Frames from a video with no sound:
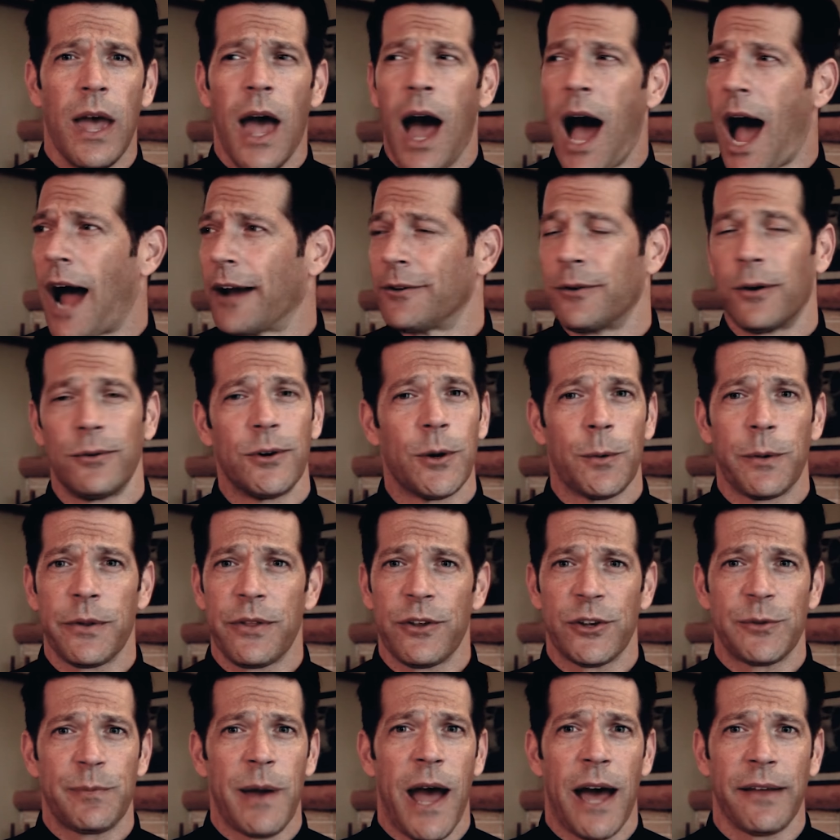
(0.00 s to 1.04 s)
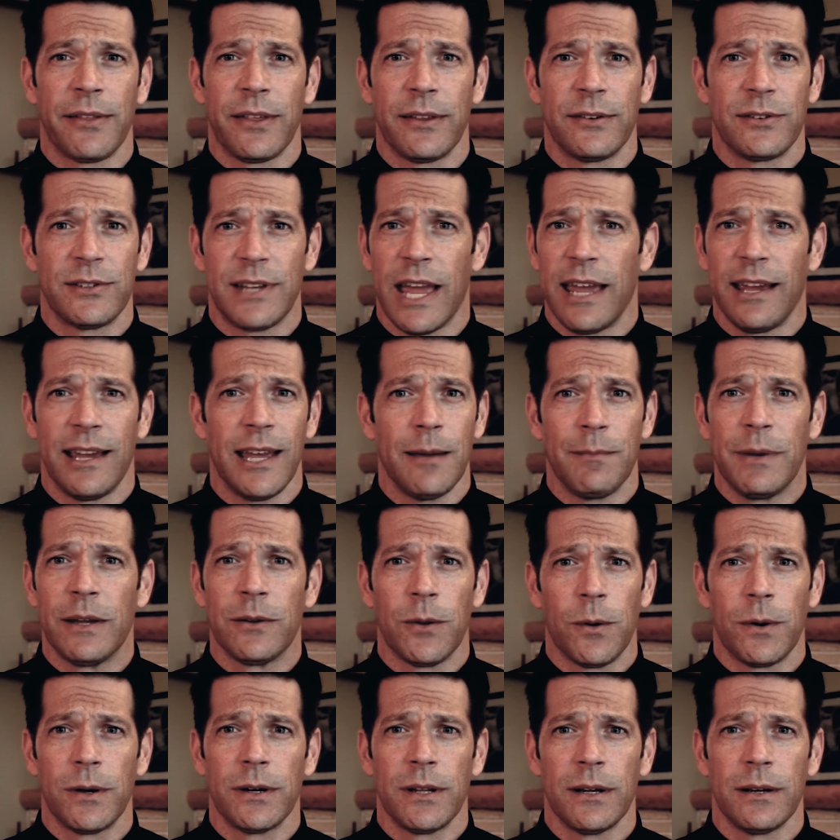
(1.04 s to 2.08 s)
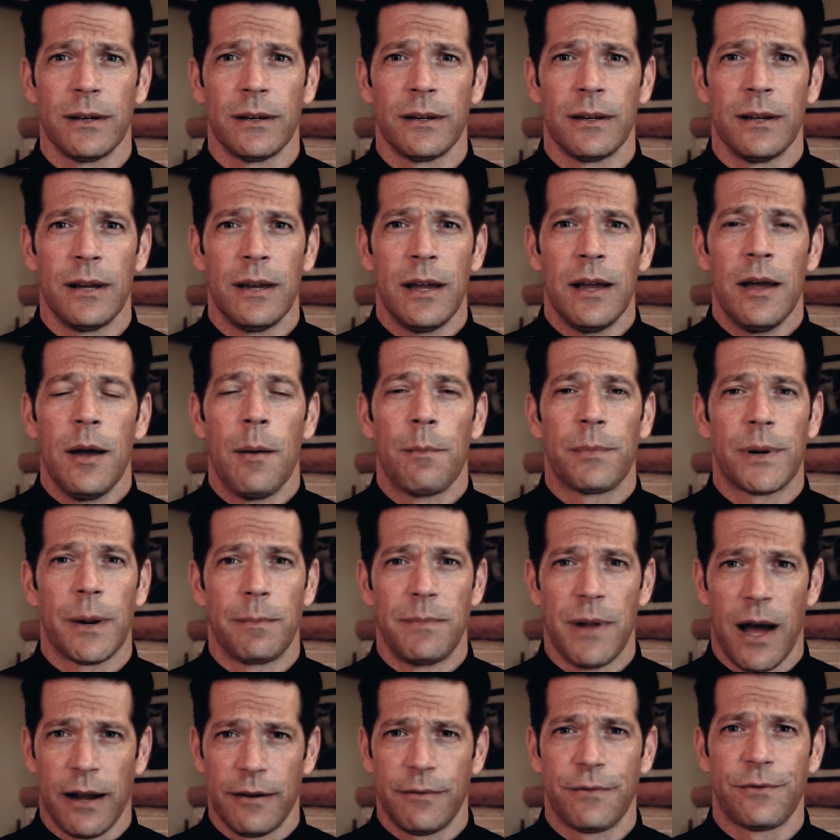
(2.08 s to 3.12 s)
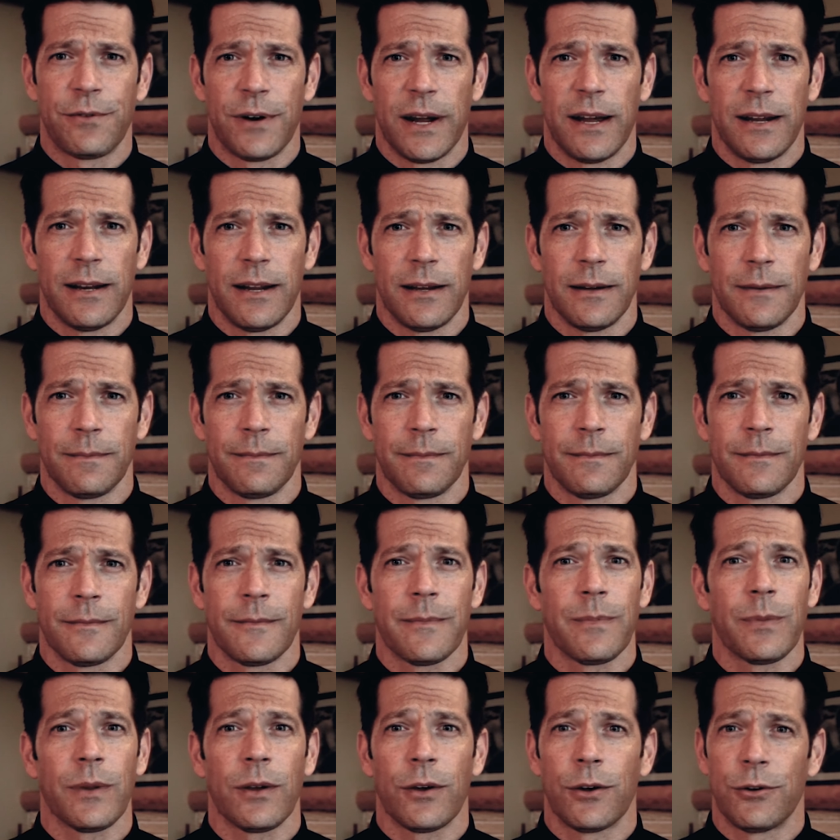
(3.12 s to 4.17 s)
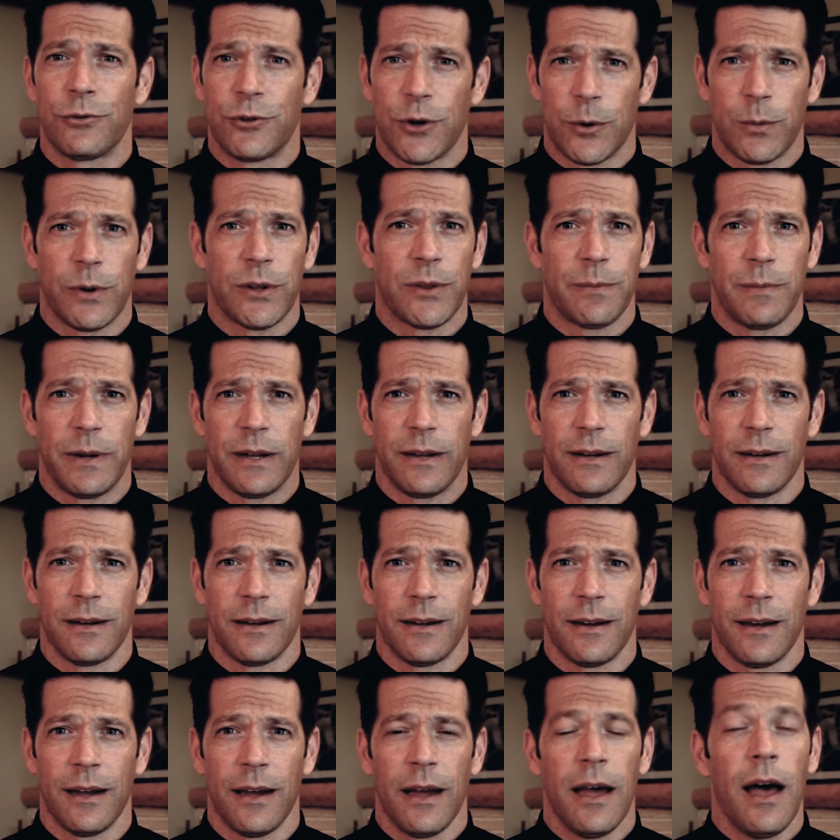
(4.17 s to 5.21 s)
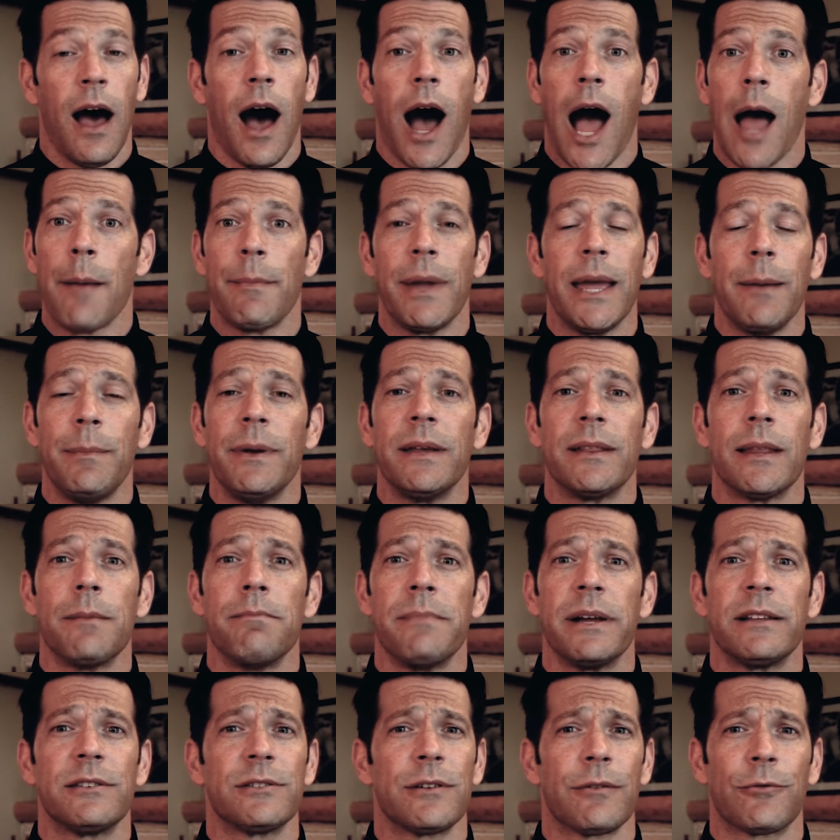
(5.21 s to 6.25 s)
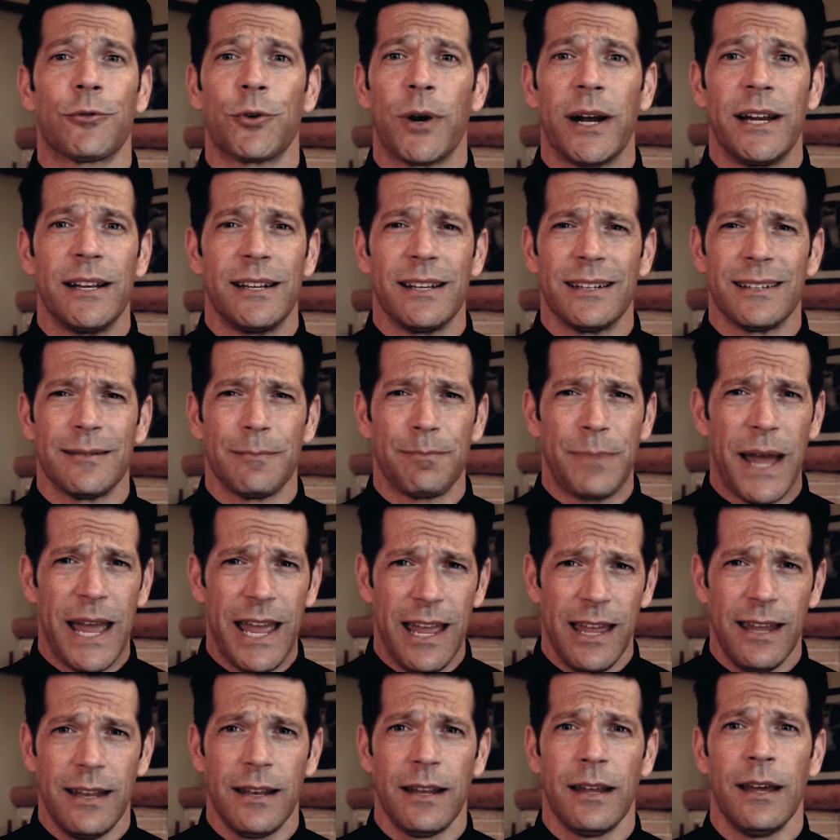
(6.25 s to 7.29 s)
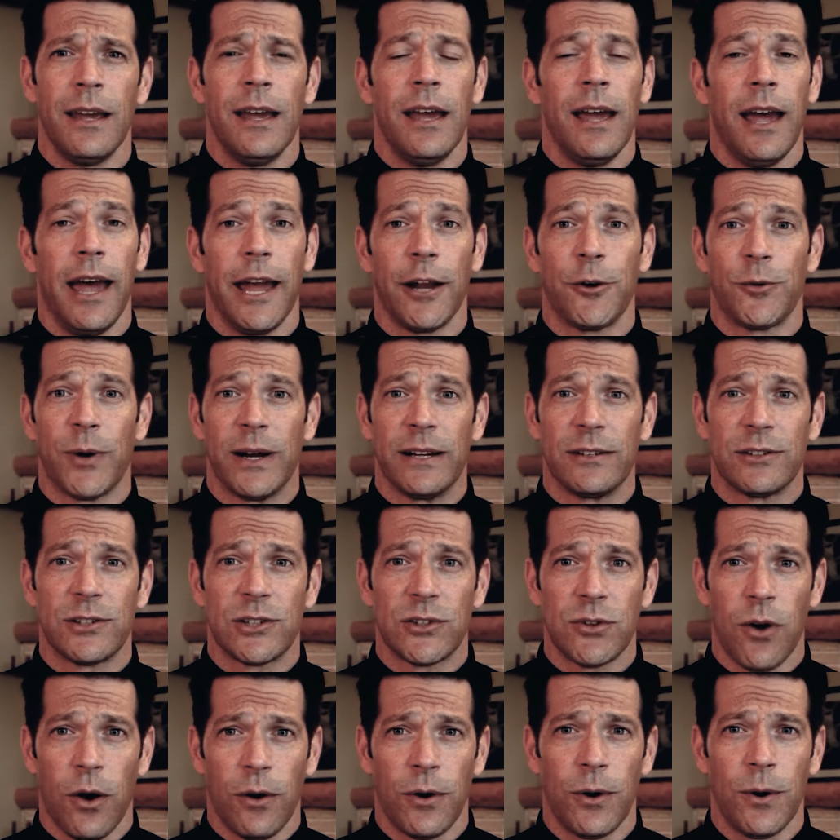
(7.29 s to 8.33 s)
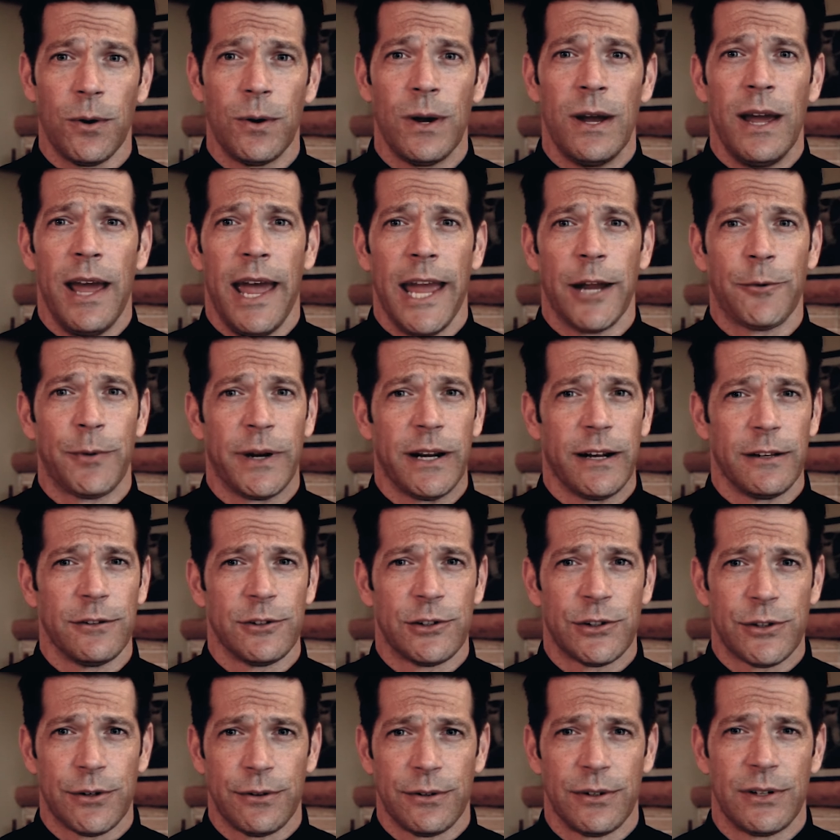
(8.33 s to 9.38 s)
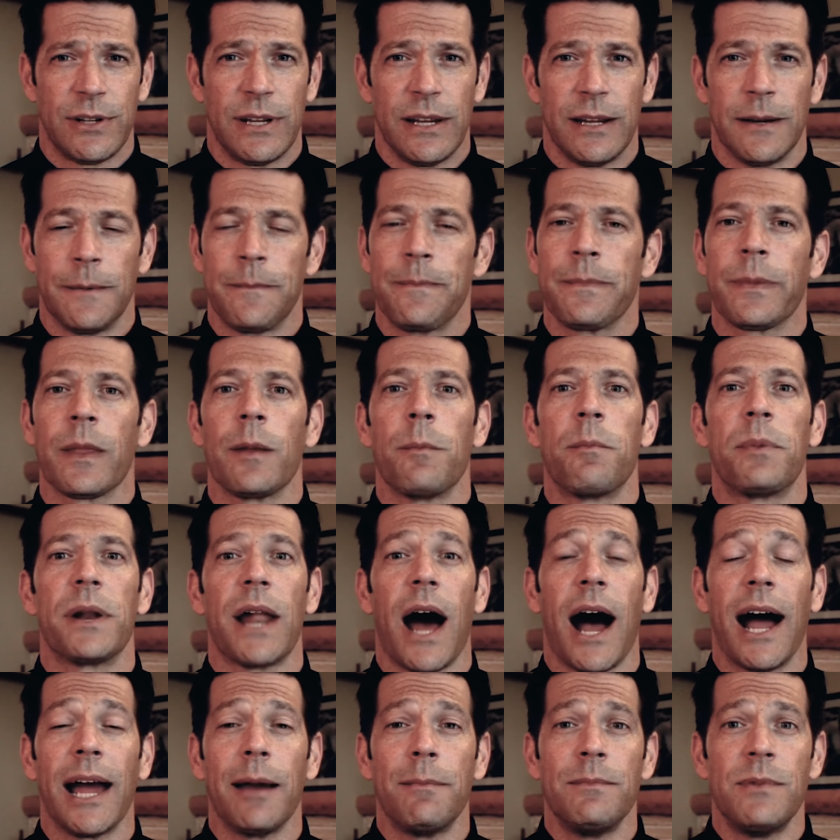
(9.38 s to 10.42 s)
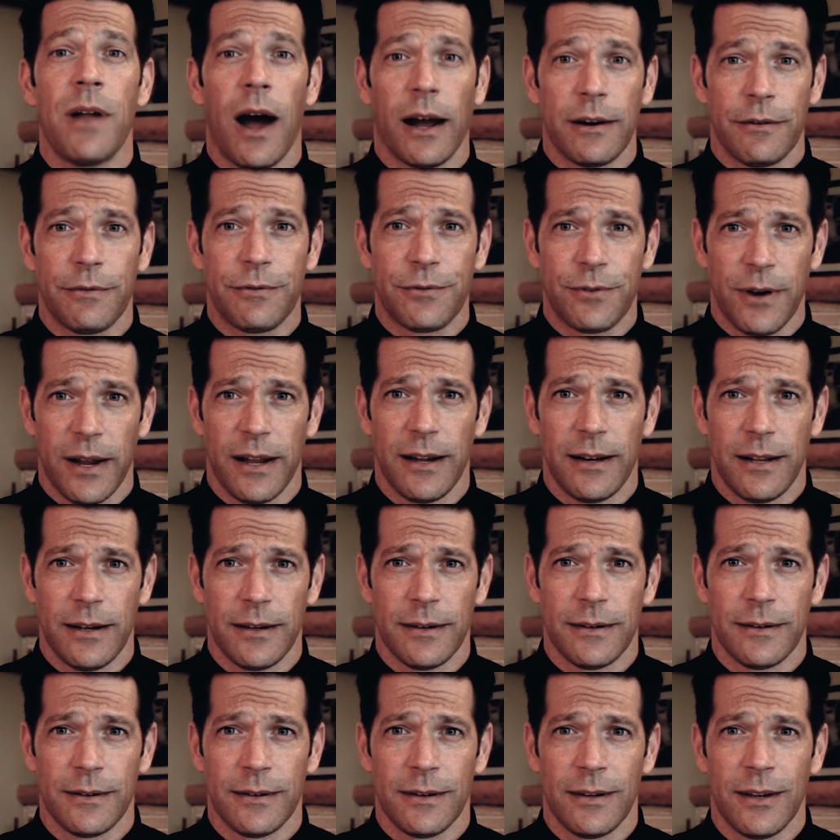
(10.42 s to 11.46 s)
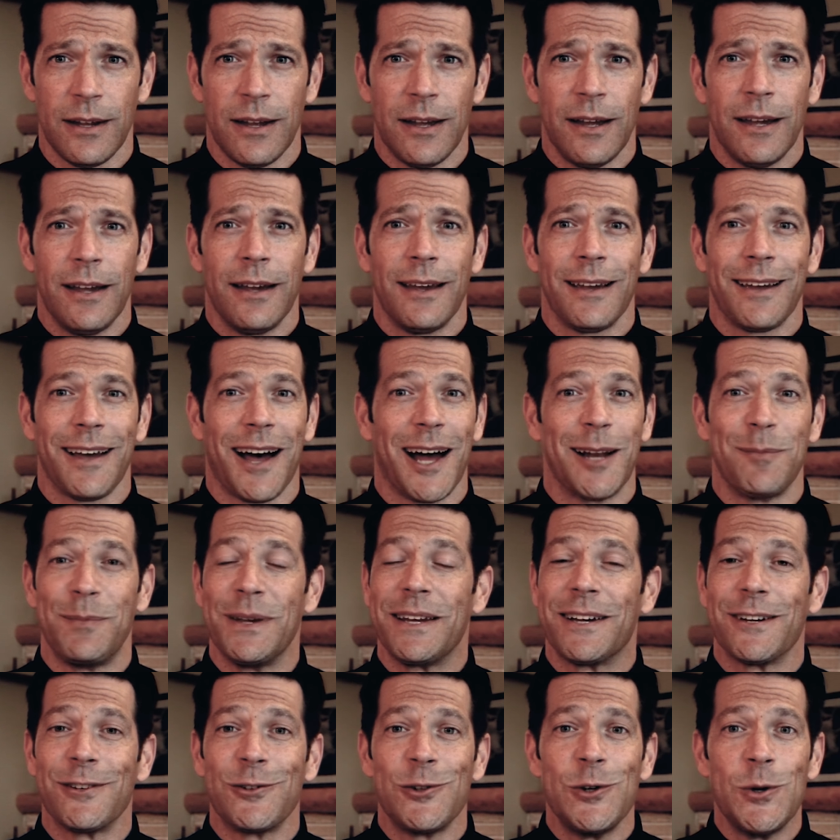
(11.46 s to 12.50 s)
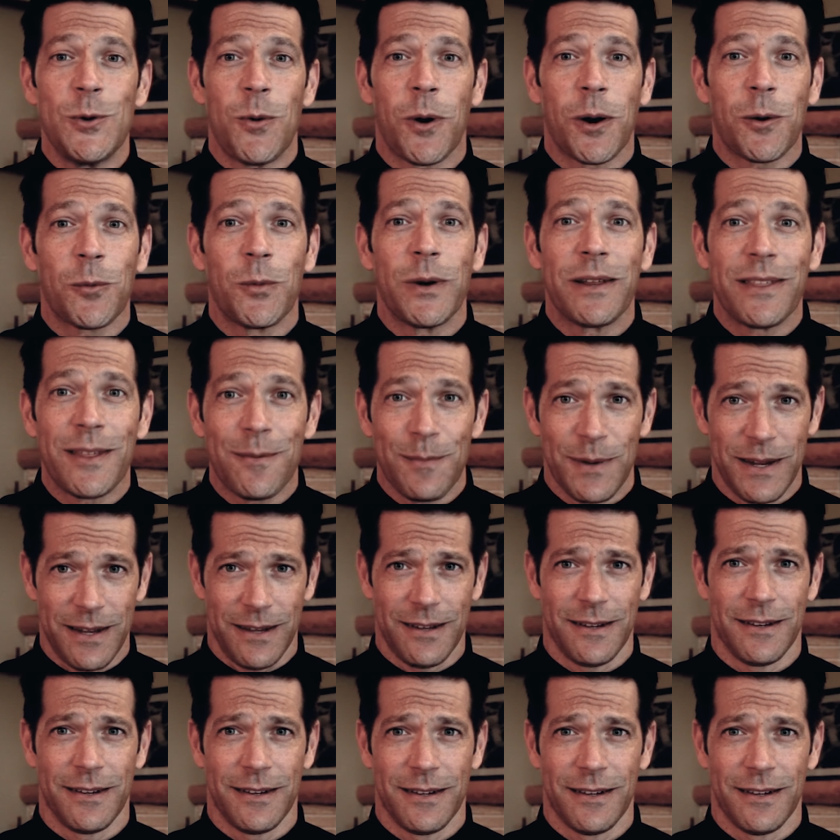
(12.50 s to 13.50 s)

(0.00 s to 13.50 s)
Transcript: I don't know where this path is taking me, Lord, but I'm not afraid because you're with me. I may be in the midst of great pain and great sorrow and great uncertainty, but I am not afraid, God, because you are with me.